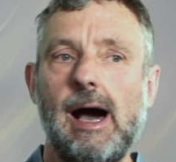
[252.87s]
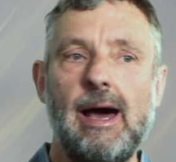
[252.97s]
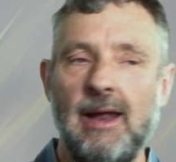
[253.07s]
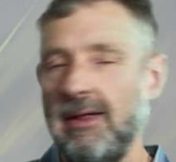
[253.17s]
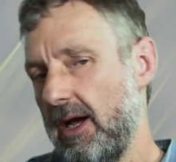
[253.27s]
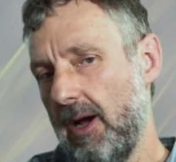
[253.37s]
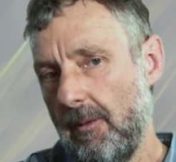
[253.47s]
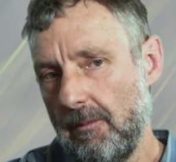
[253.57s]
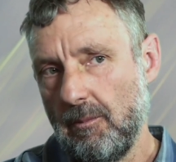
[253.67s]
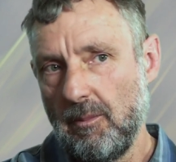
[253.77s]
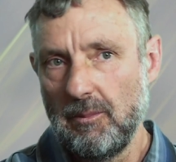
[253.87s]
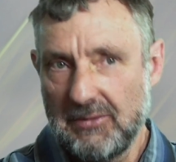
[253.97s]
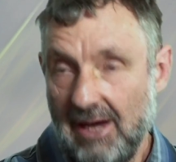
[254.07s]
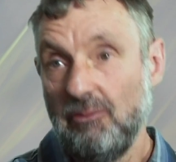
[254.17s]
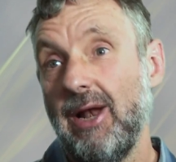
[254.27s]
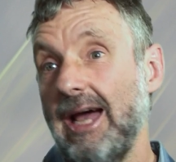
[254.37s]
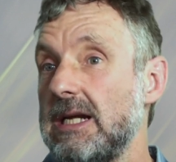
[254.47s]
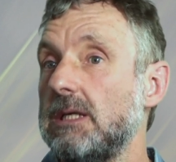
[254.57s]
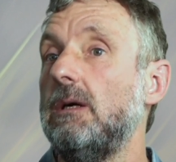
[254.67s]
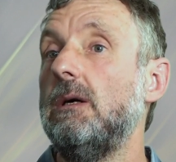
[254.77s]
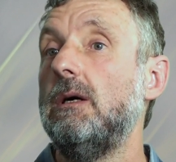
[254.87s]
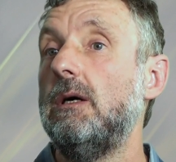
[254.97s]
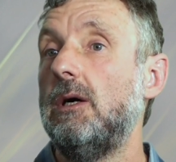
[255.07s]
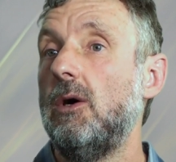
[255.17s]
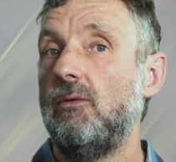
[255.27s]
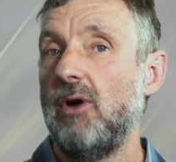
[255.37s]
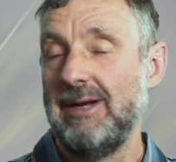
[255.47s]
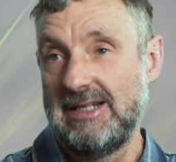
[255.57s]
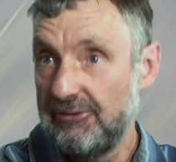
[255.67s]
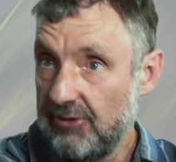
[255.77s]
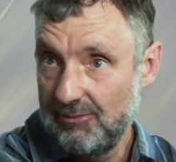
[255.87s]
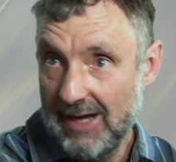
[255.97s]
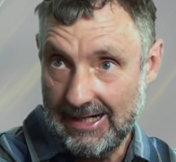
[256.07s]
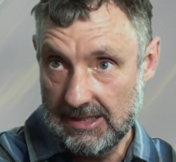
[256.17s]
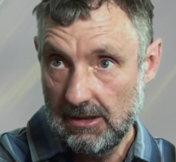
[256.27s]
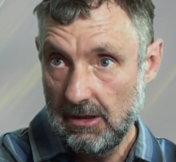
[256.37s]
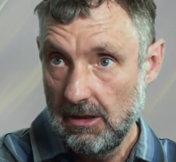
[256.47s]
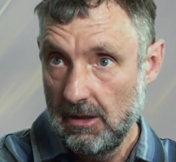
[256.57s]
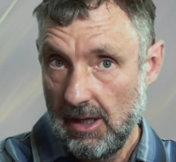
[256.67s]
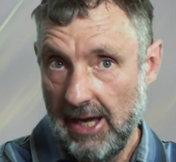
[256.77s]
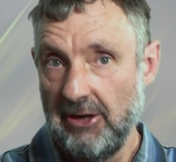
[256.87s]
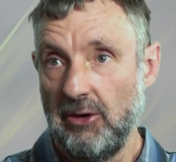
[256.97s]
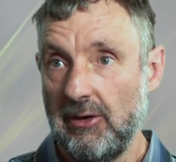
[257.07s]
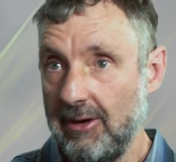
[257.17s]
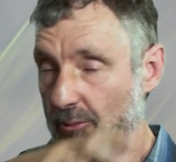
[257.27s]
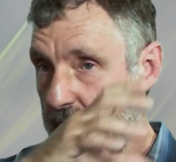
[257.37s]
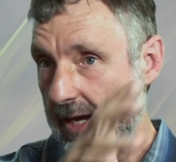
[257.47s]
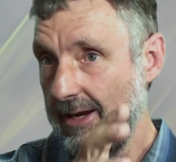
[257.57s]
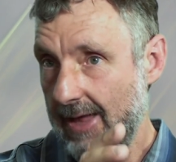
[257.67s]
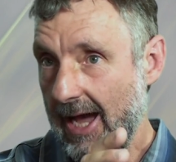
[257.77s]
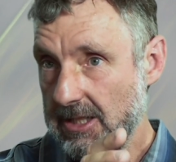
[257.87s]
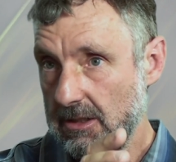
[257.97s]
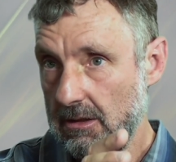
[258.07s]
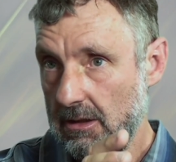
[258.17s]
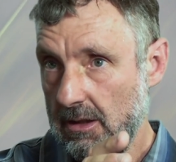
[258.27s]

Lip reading: another template from a different pattern, and you're going to apply that,